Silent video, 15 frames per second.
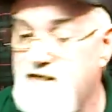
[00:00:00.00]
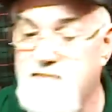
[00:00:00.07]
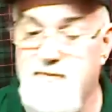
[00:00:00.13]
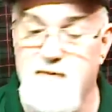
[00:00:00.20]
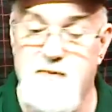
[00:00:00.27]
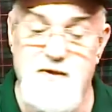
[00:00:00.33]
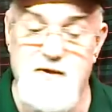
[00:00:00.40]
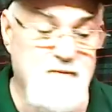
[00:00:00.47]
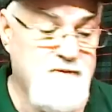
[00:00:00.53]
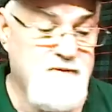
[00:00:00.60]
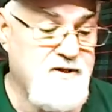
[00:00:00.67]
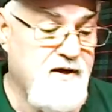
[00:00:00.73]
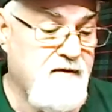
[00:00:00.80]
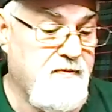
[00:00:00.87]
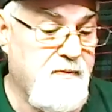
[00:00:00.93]
about with some
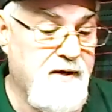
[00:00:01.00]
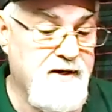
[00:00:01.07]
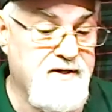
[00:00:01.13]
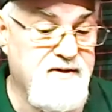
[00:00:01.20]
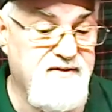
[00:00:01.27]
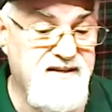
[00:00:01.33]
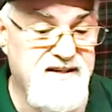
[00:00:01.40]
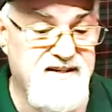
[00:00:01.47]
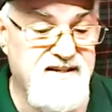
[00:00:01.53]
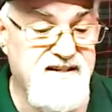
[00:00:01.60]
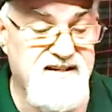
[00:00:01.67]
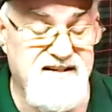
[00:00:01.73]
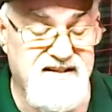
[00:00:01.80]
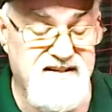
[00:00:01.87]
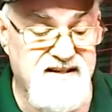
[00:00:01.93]
software. So this
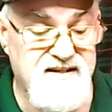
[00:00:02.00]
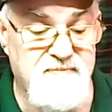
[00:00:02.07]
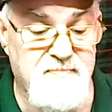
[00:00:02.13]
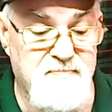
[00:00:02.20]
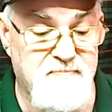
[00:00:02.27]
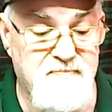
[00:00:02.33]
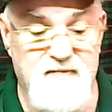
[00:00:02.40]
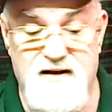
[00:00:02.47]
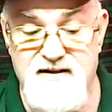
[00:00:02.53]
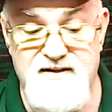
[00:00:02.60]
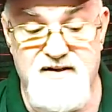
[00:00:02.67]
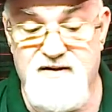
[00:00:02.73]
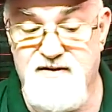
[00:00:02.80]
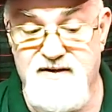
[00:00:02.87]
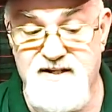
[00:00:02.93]
I
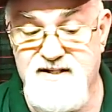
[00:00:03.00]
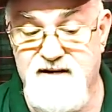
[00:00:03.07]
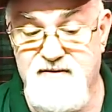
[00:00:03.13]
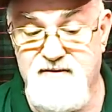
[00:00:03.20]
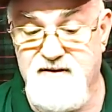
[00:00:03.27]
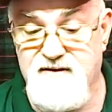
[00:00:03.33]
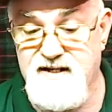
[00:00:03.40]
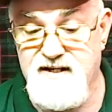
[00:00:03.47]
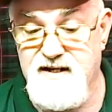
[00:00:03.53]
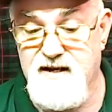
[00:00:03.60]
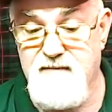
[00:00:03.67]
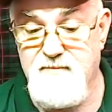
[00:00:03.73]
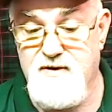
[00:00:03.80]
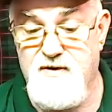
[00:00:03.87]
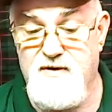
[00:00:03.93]
caught this out of
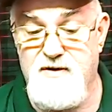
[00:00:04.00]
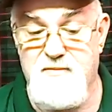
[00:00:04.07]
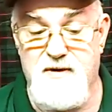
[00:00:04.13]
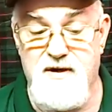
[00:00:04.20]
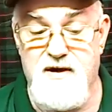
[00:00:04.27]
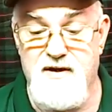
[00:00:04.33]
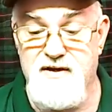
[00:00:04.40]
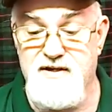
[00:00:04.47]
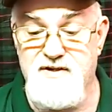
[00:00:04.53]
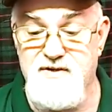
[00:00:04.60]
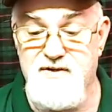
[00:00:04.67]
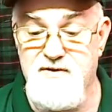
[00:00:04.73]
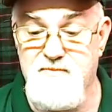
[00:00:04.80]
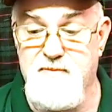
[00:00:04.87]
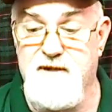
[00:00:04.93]
the corner of my eye, this
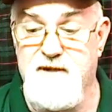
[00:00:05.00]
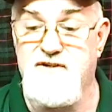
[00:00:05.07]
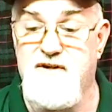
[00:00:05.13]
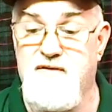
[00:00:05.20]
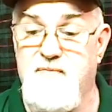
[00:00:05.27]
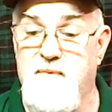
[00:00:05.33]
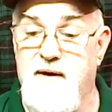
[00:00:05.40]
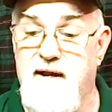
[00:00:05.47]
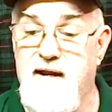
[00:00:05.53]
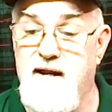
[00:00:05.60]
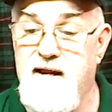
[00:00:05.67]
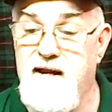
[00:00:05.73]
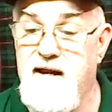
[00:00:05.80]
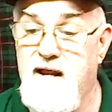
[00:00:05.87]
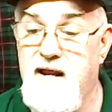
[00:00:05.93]
new bit of software.
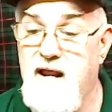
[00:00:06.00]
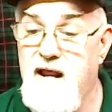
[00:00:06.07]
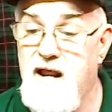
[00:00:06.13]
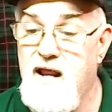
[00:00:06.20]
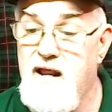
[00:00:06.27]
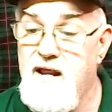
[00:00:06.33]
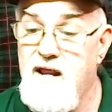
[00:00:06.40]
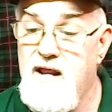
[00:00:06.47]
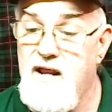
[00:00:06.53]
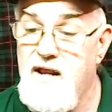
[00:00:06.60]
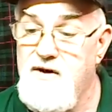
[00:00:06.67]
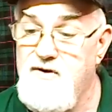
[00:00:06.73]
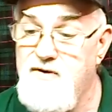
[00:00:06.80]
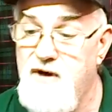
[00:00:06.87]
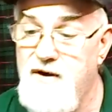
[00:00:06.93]

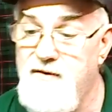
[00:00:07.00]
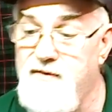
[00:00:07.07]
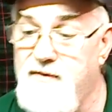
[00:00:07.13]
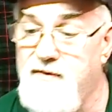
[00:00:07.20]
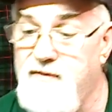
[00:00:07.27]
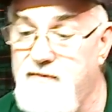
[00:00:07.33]
John.